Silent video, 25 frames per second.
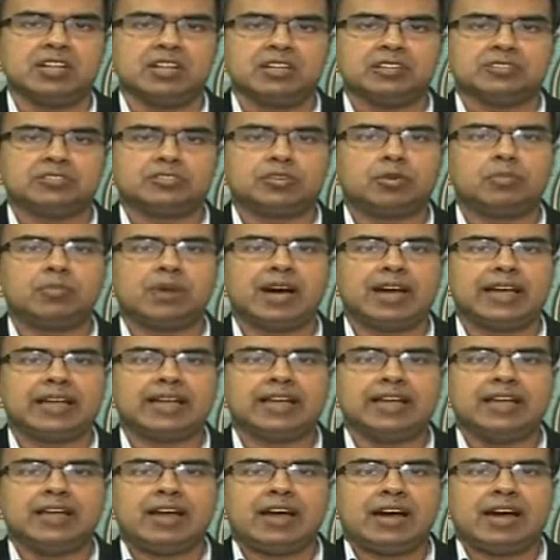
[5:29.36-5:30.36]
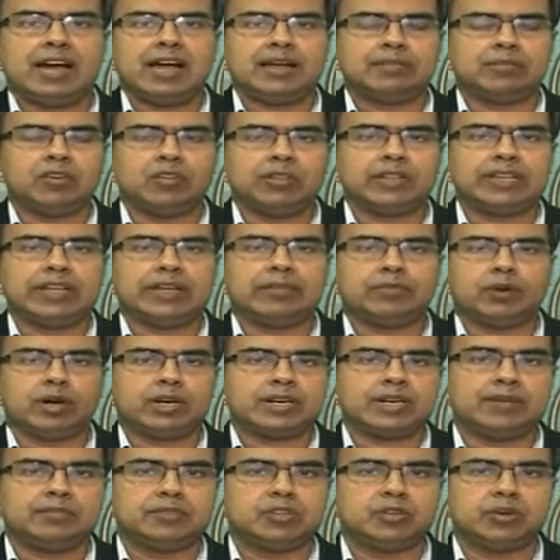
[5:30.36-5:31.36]
Mm. So my, I'm only
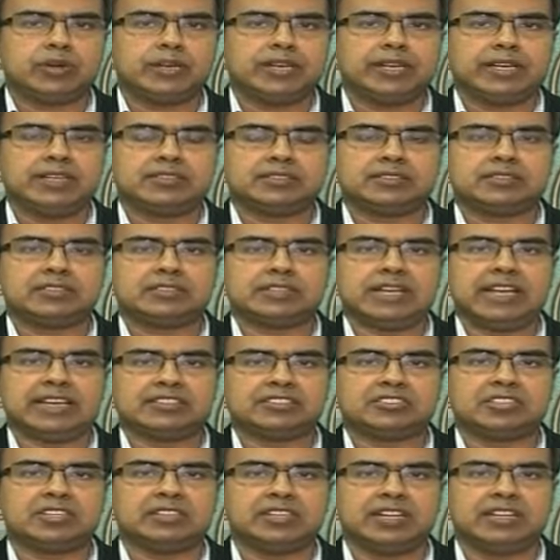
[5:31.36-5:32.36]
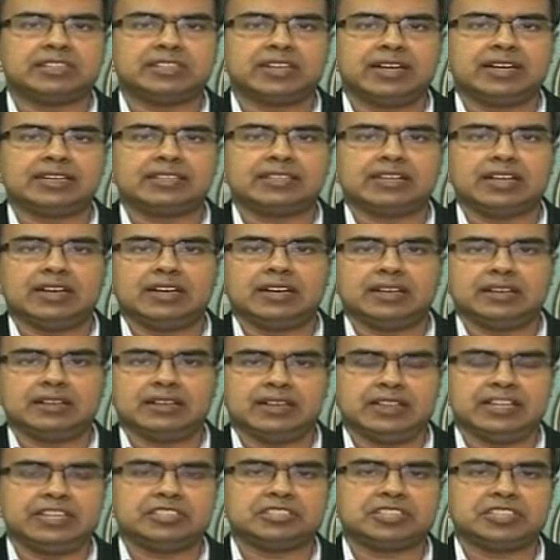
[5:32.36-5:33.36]
what I'm doing is extending that uh,
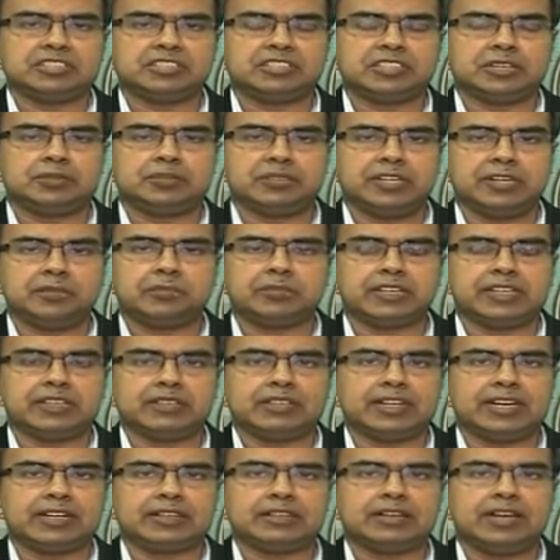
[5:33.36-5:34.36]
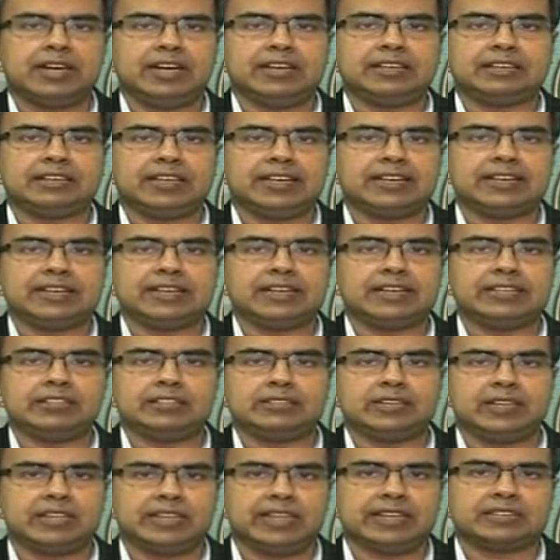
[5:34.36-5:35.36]
relationship, deepening that, and taking it
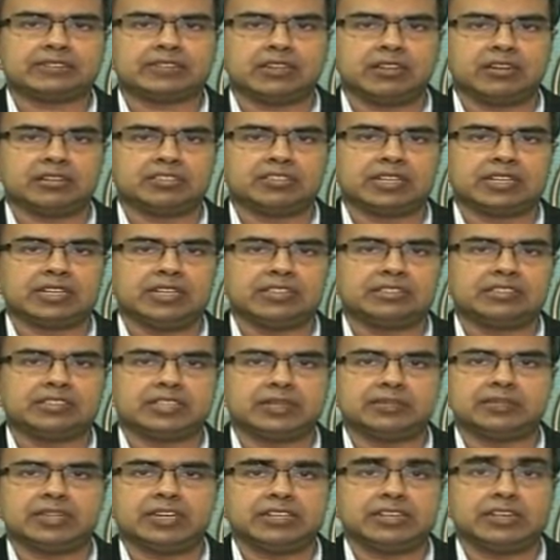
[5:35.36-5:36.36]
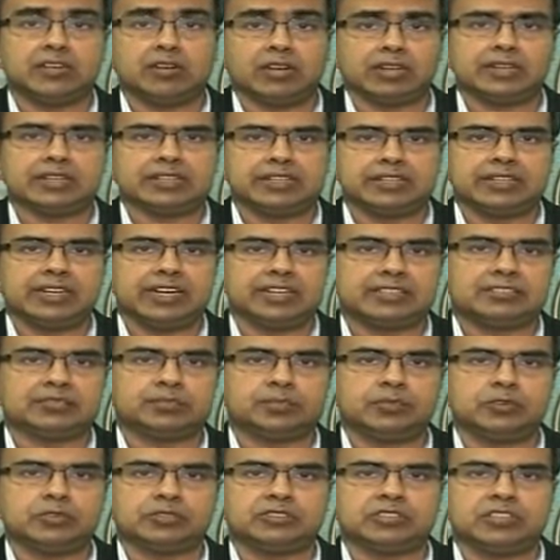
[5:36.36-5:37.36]
to the next logical step that he already does
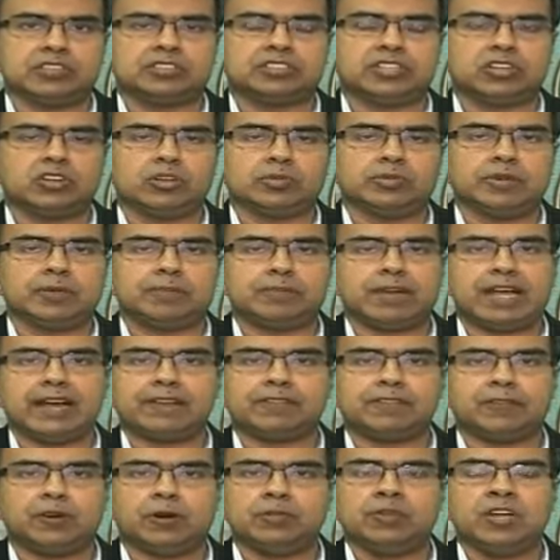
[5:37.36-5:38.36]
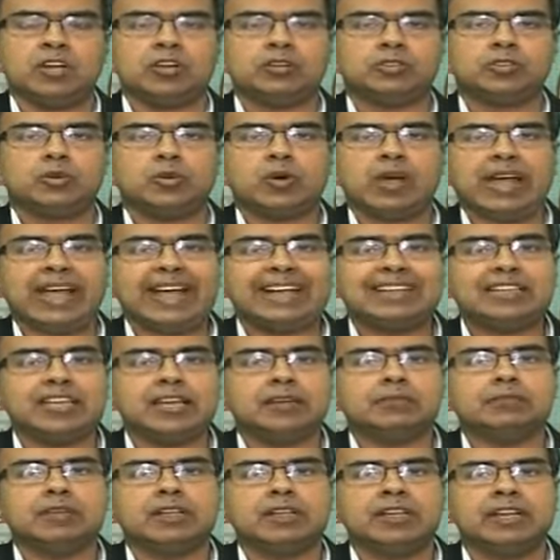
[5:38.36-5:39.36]
post searching on my platform mm. to
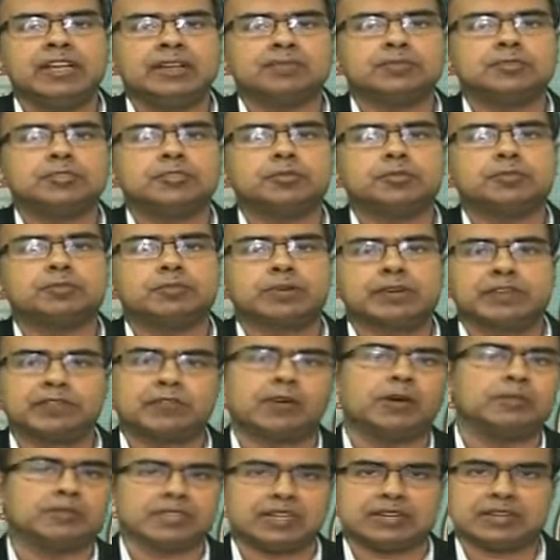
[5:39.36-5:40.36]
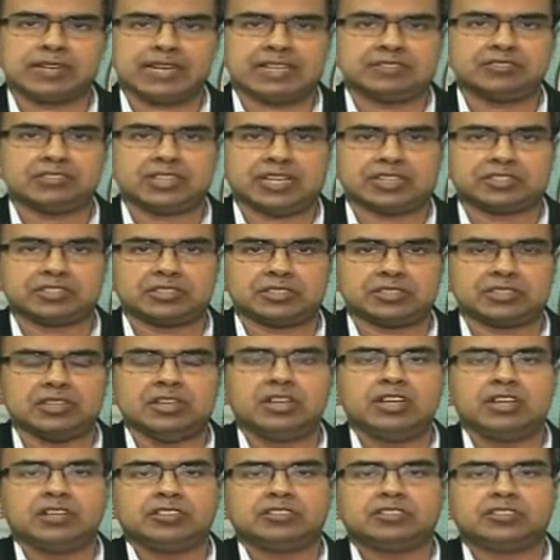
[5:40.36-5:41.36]
enable him to perform that transaction.
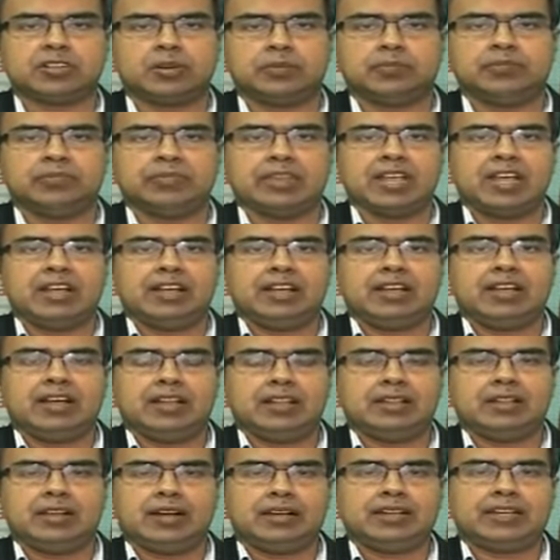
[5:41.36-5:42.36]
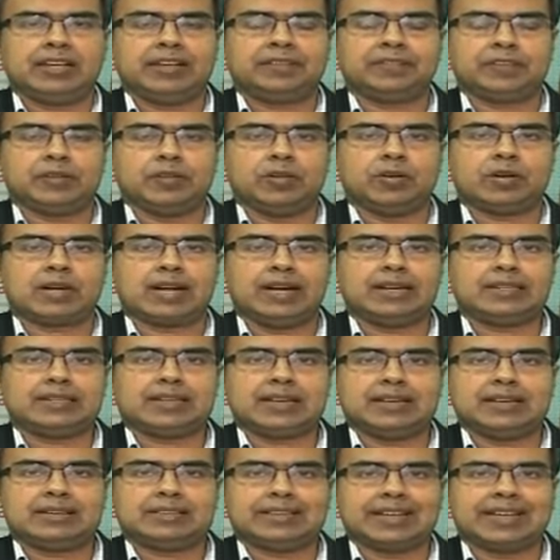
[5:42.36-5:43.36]
Mm. So uh, if you look at
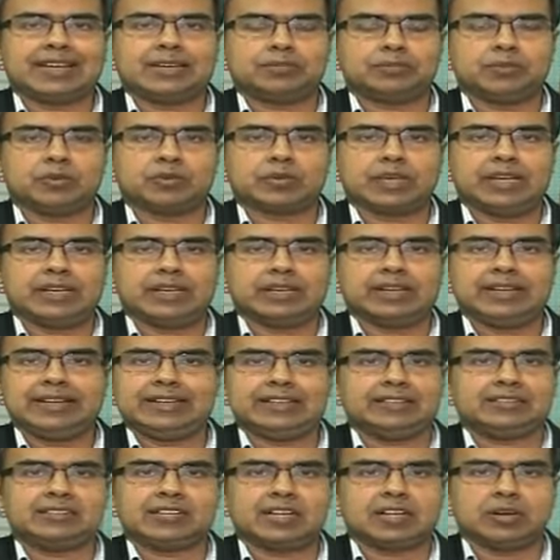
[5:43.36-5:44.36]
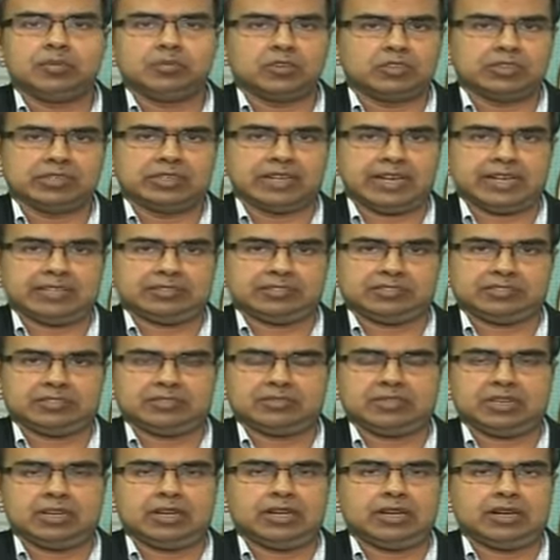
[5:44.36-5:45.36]
uh, ticket booking, it is a commoditized
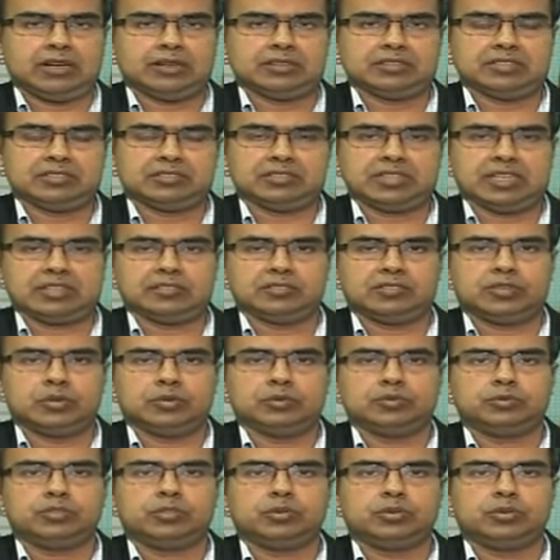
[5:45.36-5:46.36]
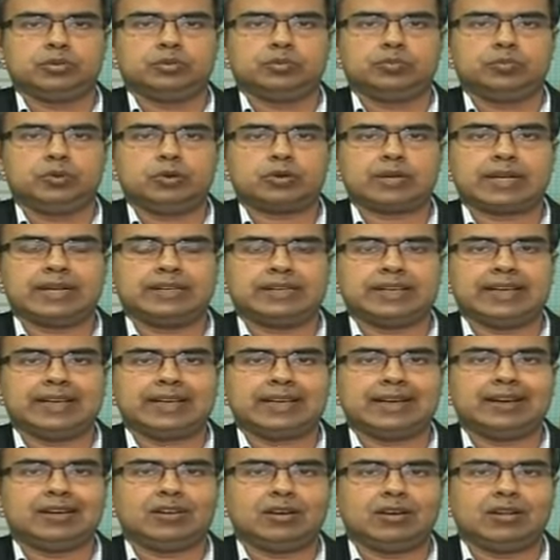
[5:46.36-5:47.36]
uh, this thing. So mm. to book a
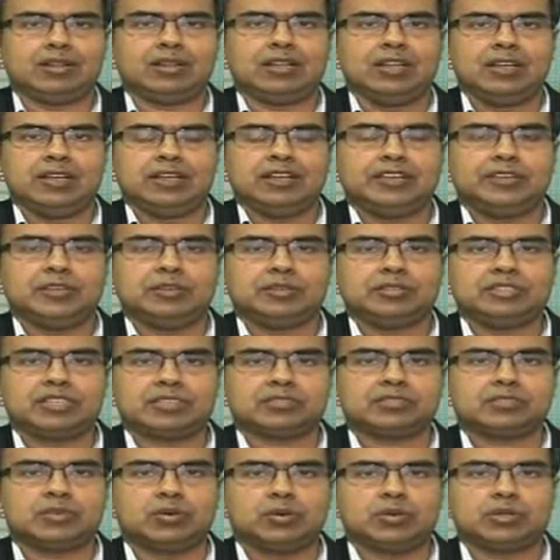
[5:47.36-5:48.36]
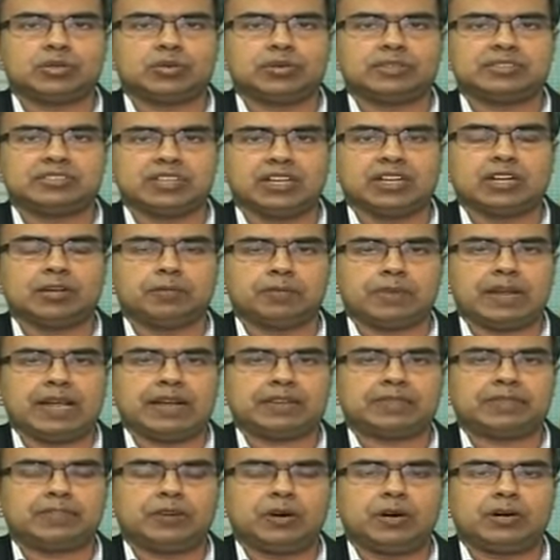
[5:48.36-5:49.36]
ticket, all you just go to a single
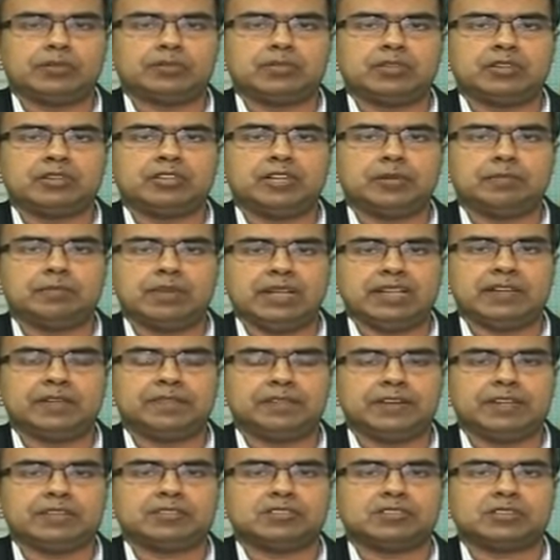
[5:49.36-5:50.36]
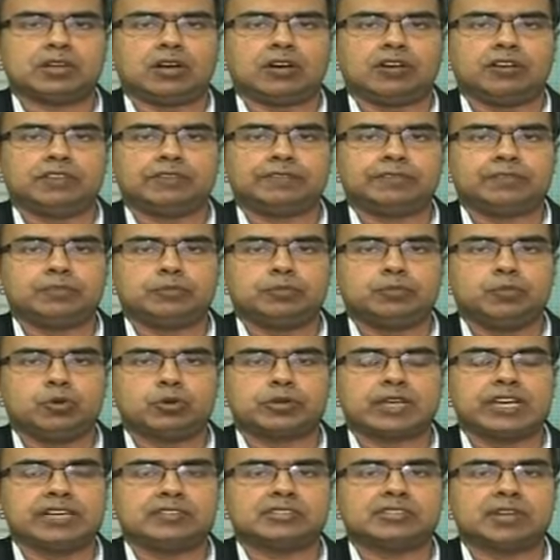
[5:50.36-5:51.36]
platform. The benefits of
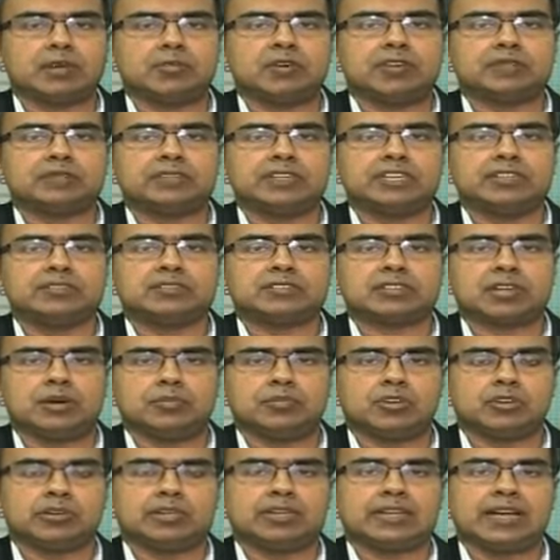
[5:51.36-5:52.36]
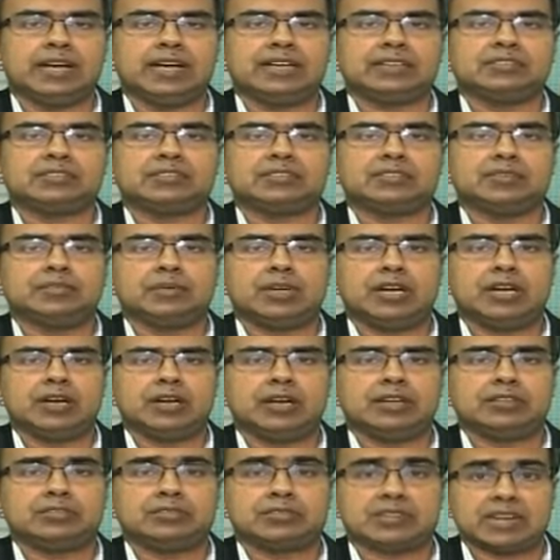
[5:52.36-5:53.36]
booking some of these commoditized
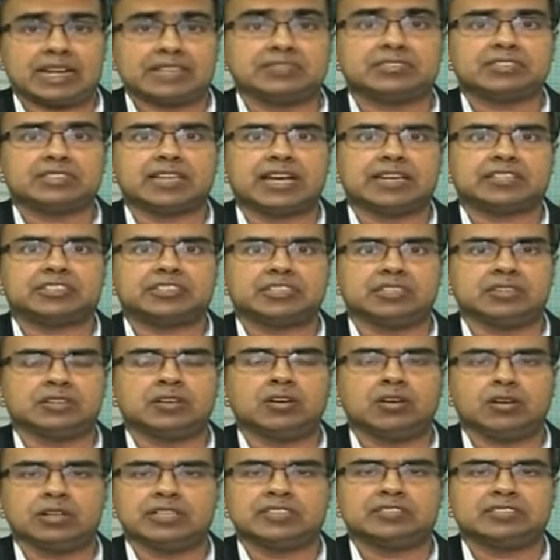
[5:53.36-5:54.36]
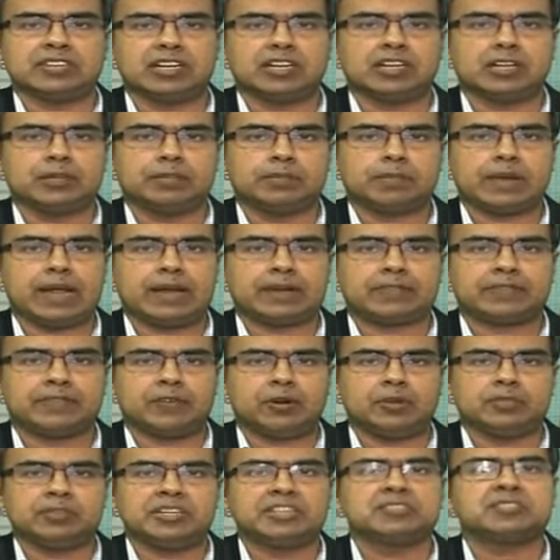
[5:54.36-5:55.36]
uh, transaction on a single
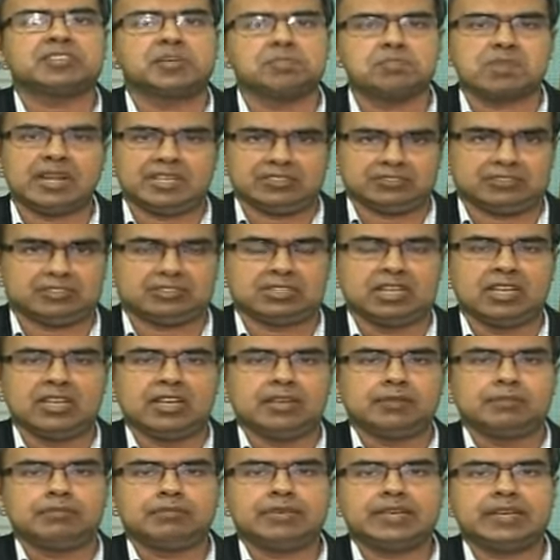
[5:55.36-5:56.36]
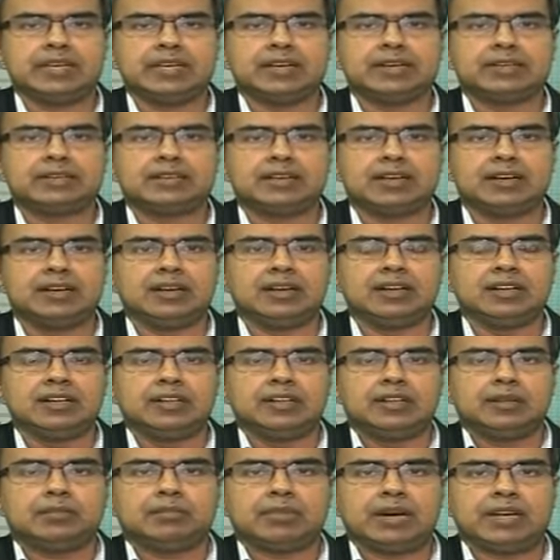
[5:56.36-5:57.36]
platform is immense, mm. be it uh,
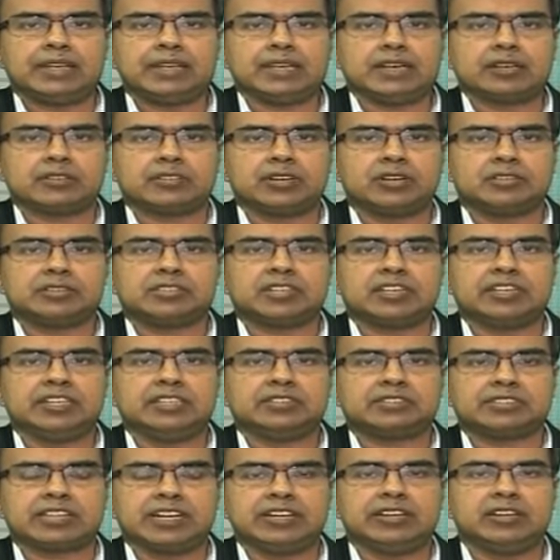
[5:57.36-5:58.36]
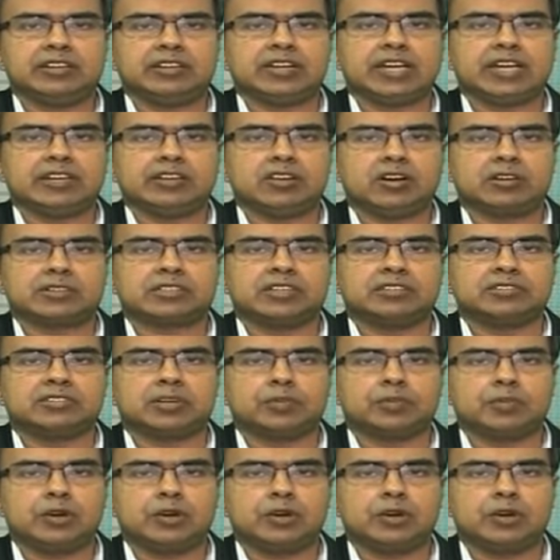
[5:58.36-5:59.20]
buying a grocery, scheduling a doctor's